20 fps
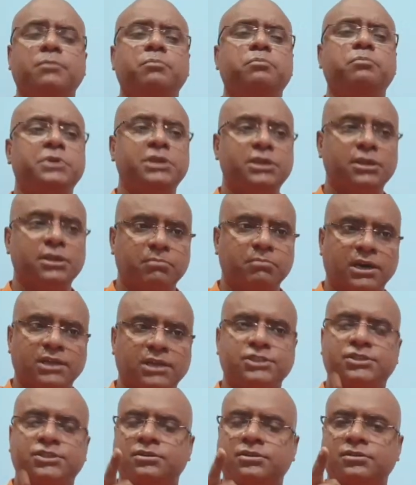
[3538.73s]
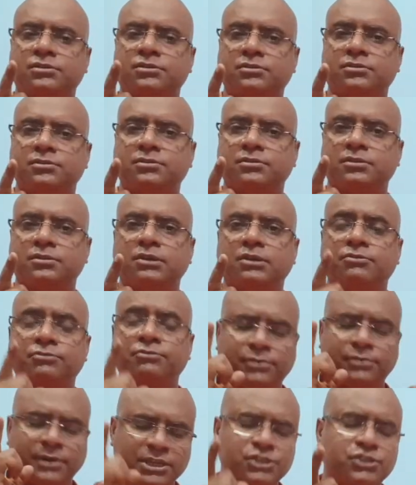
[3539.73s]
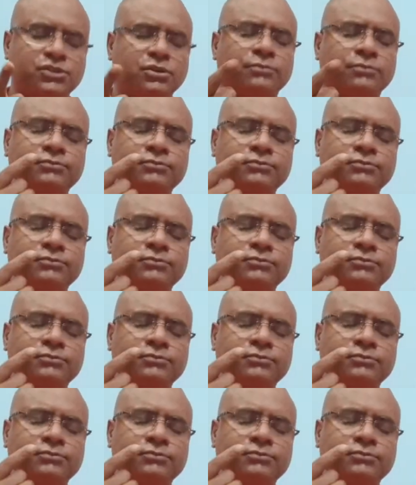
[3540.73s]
Be a master first of